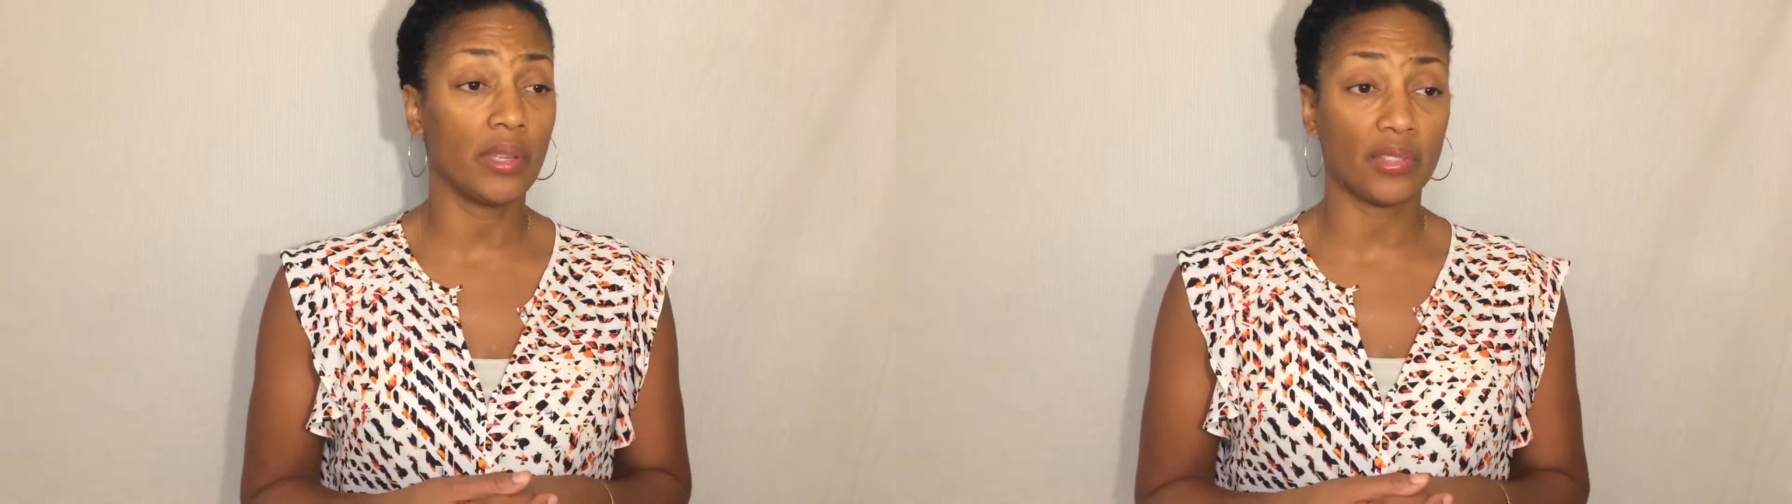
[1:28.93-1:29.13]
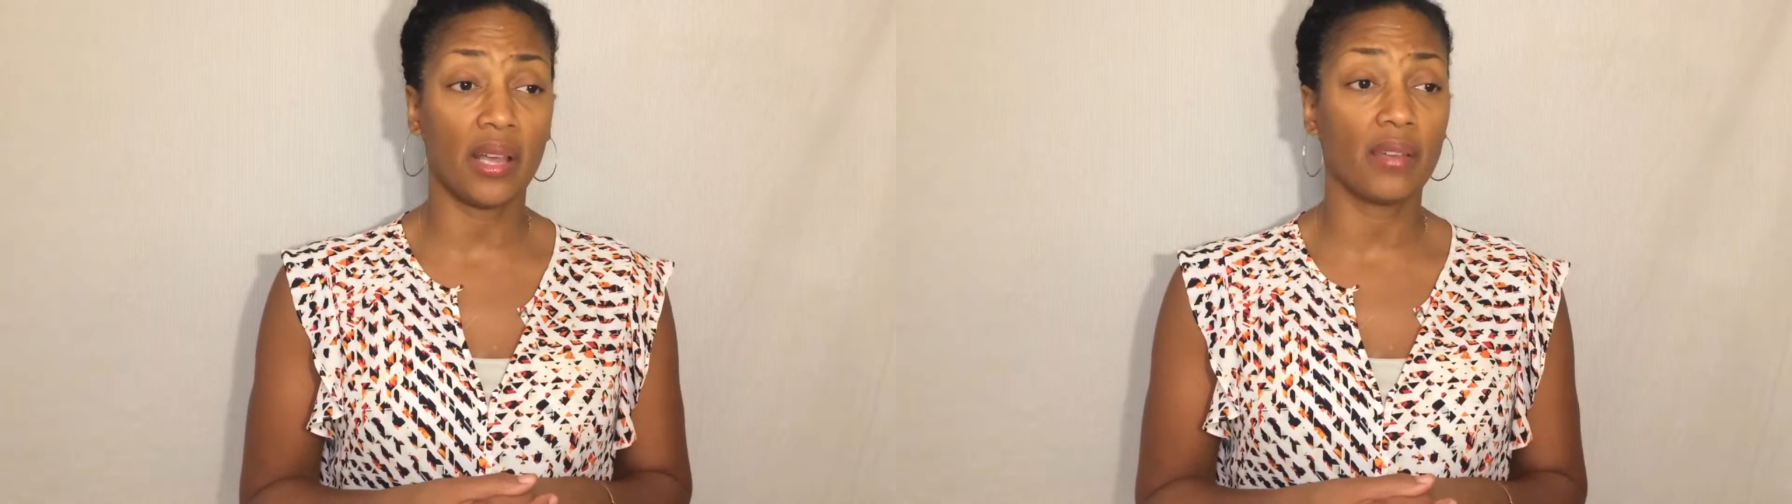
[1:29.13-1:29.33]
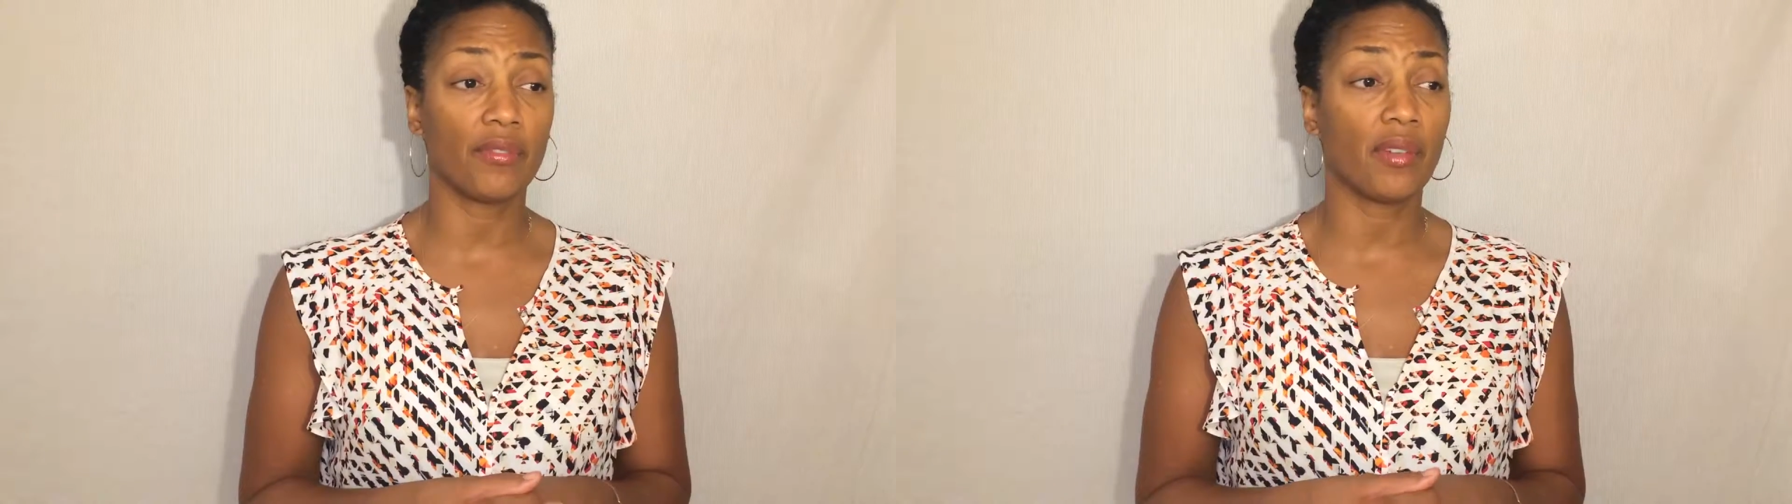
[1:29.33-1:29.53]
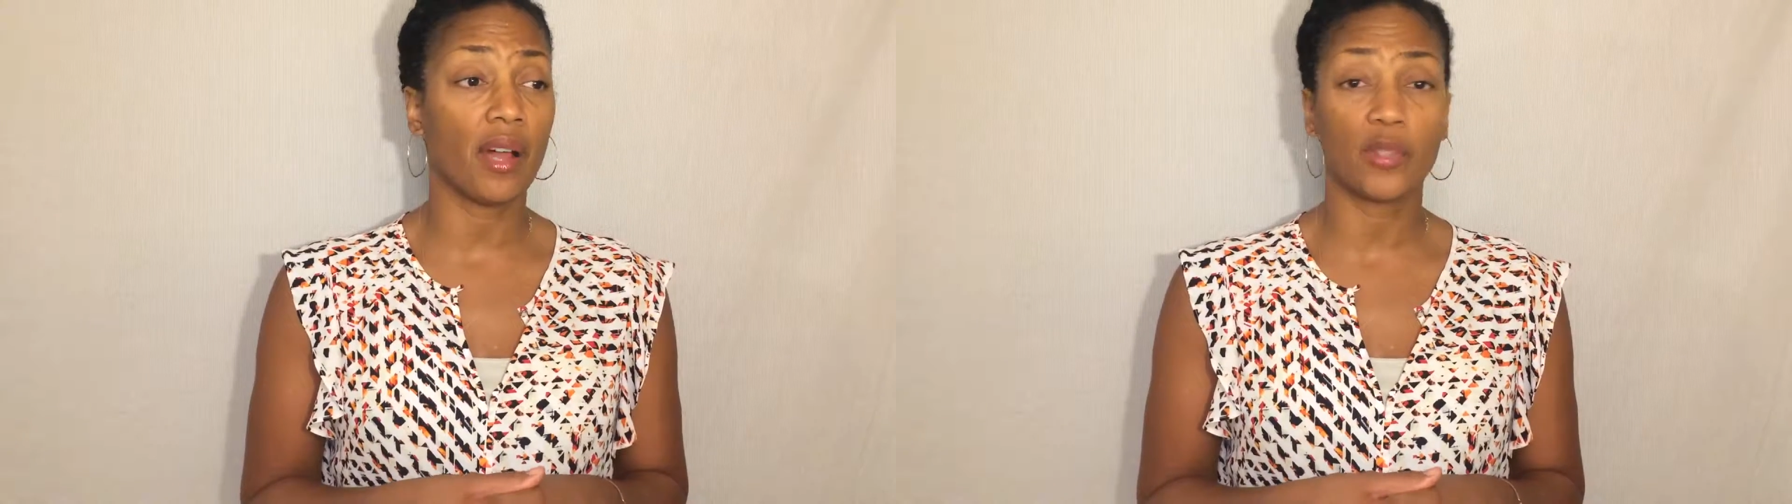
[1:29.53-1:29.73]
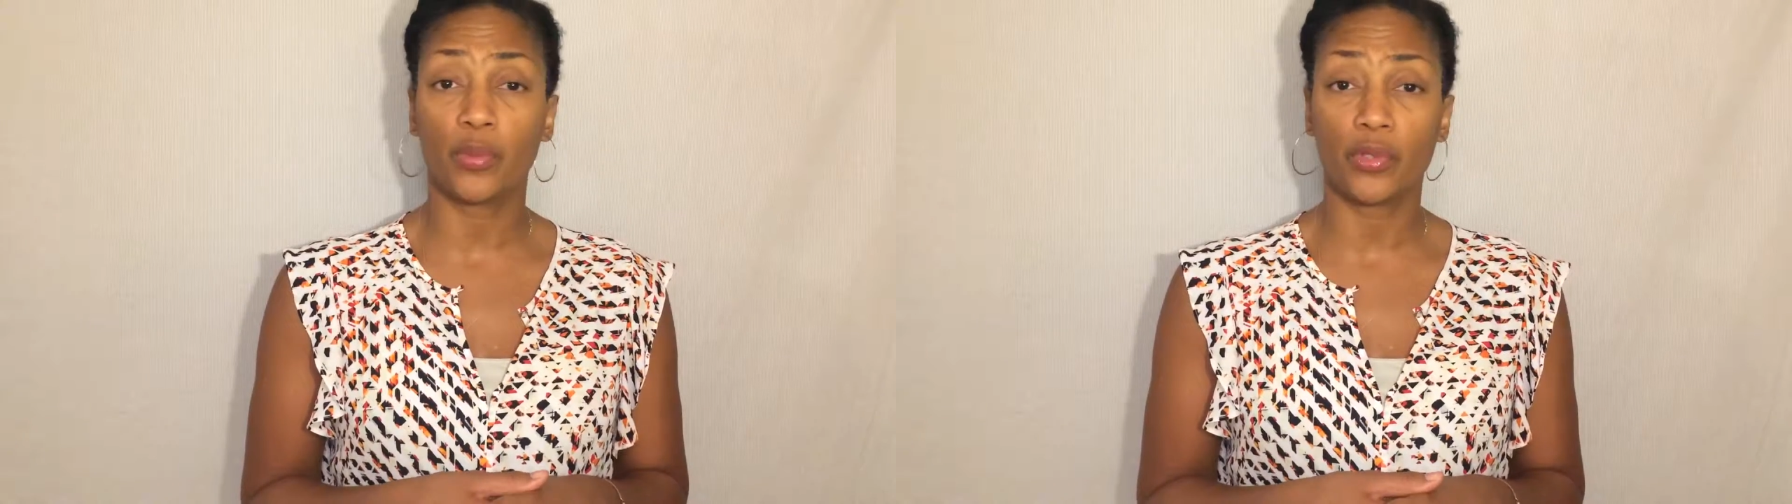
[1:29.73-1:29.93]
There's a lot of
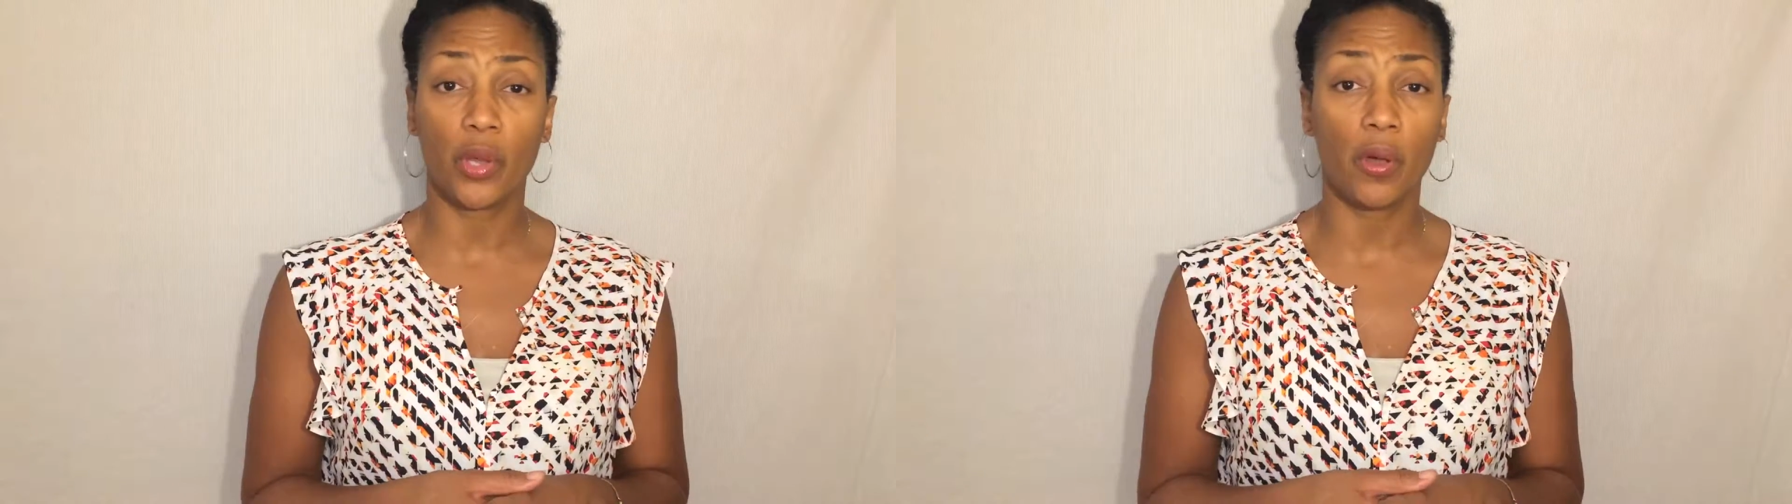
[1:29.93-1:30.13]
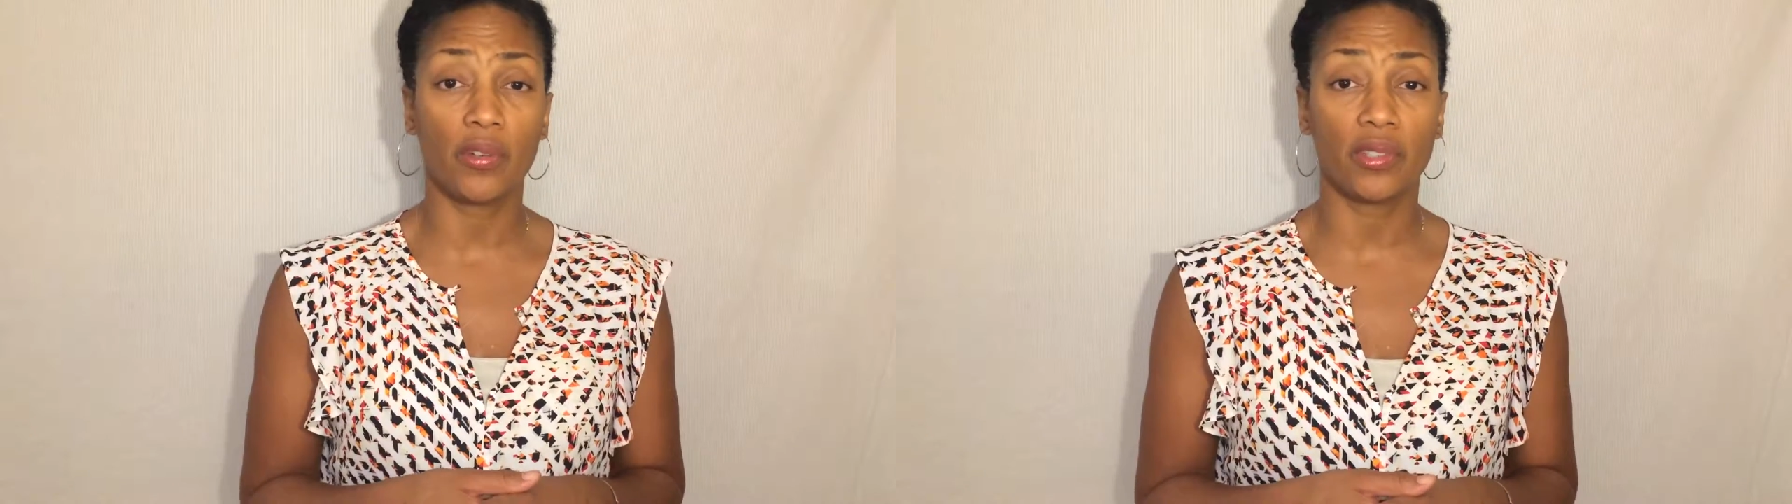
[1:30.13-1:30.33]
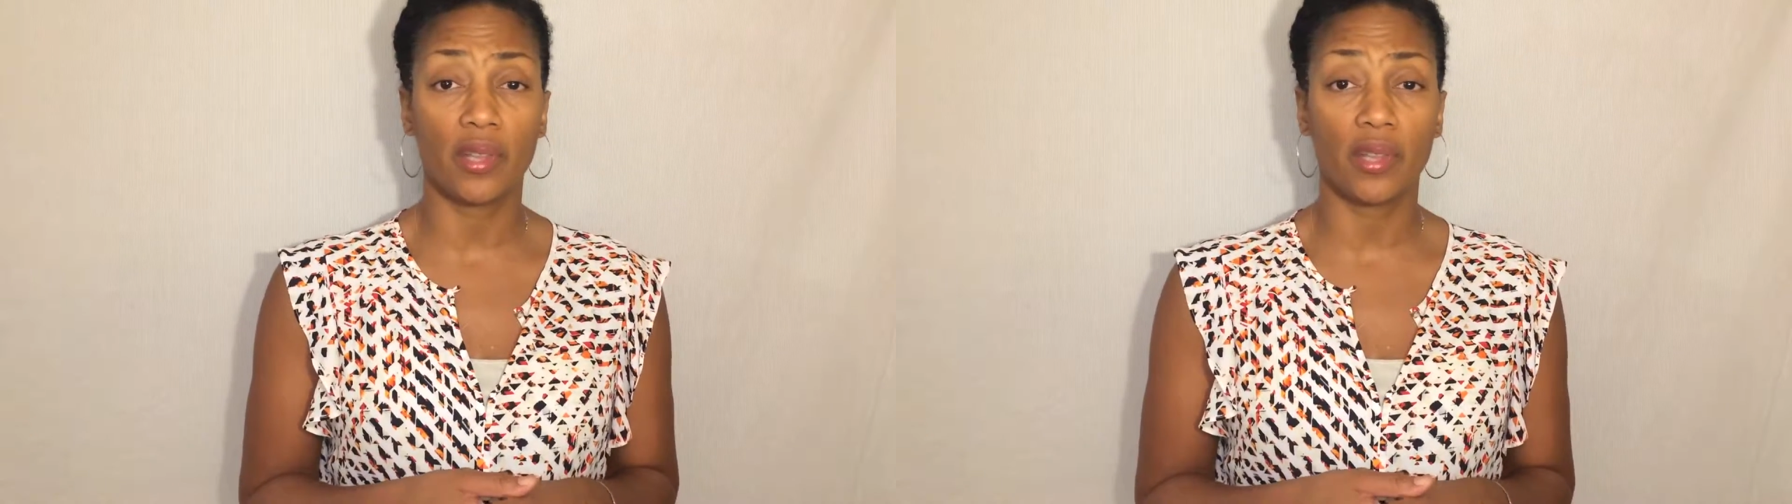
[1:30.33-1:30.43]
gospel songs.